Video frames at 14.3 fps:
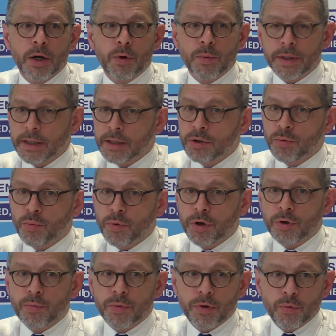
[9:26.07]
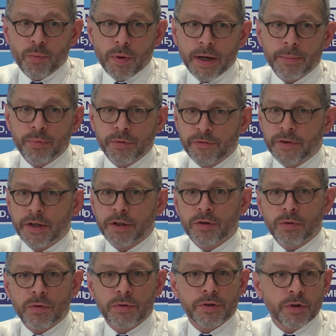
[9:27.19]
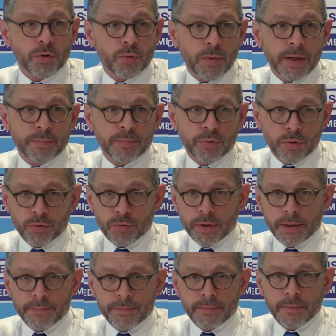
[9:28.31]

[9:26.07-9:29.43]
we need to work with the right professionals and the right program.